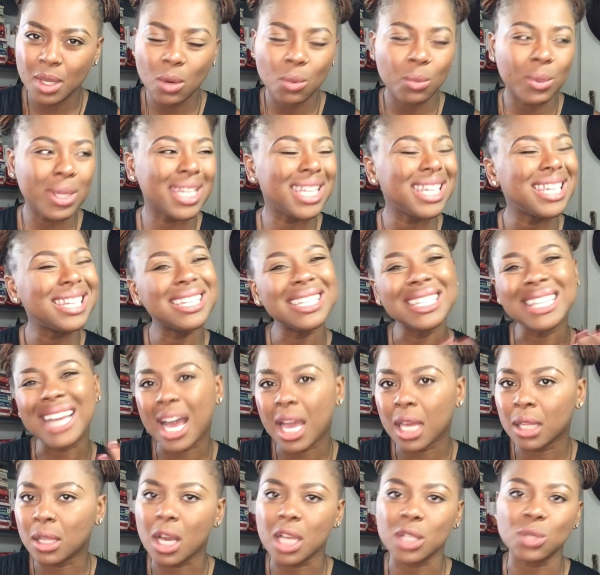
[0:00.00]
We need
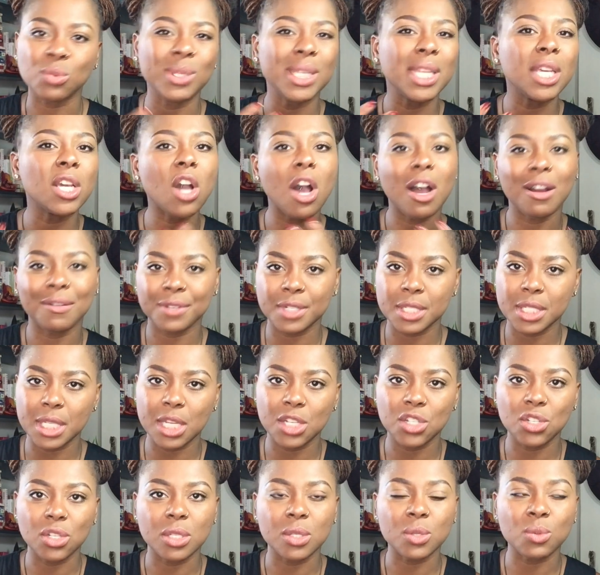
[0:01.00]
dialogues, we need
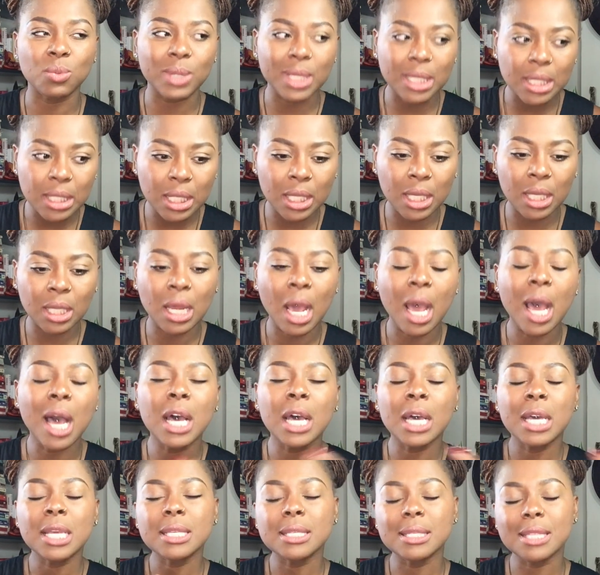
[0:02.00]
conversations, we need
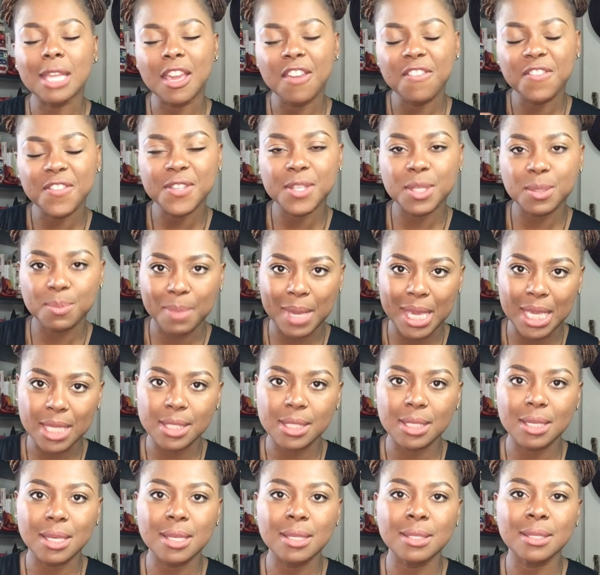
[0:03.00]
safe
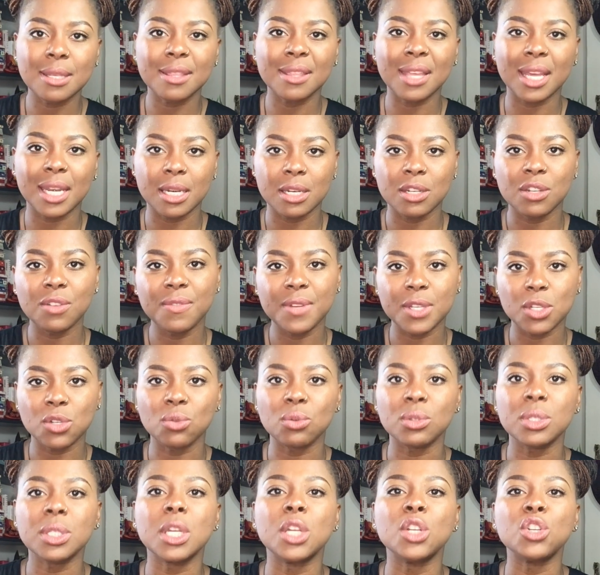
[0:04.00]
spaces that
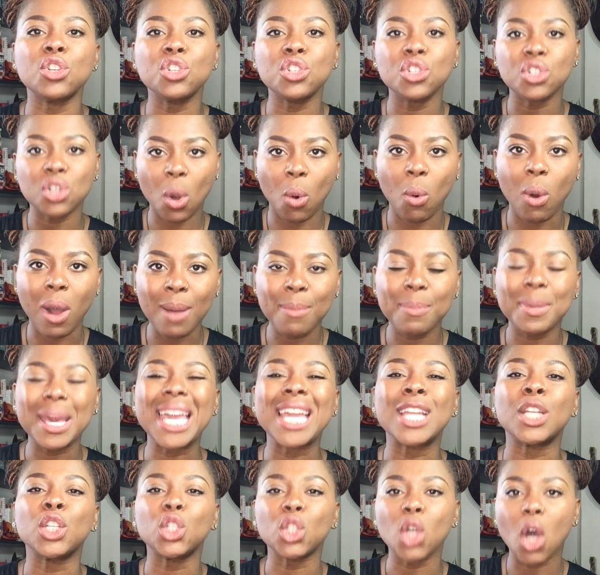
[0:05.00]
individuals can show up
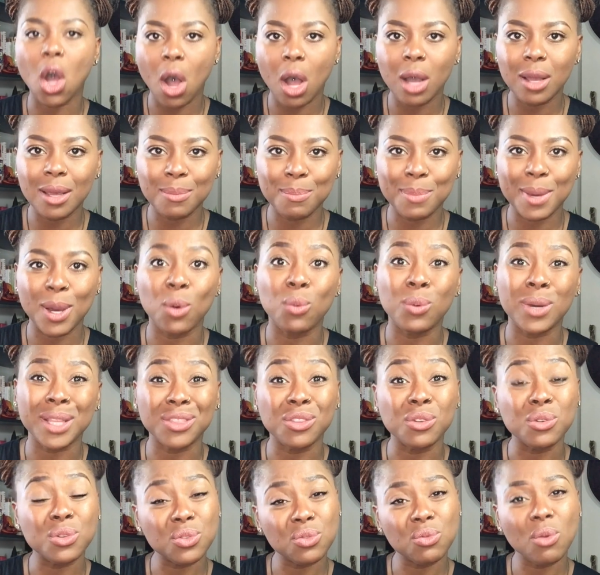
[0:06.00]
and talk about what
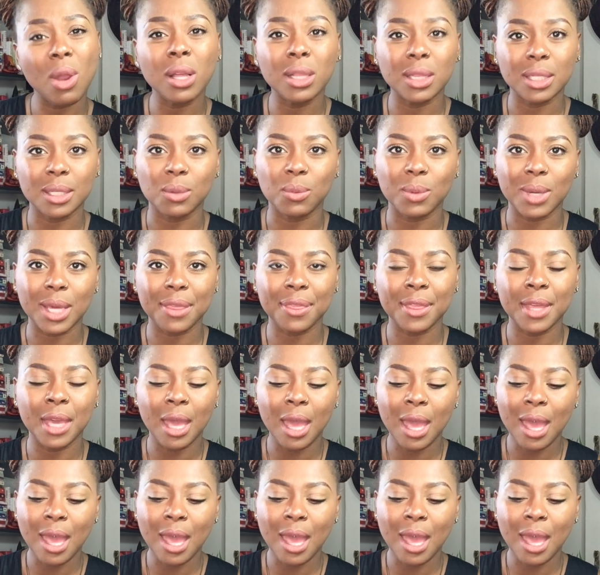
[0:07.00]
they're struggling with.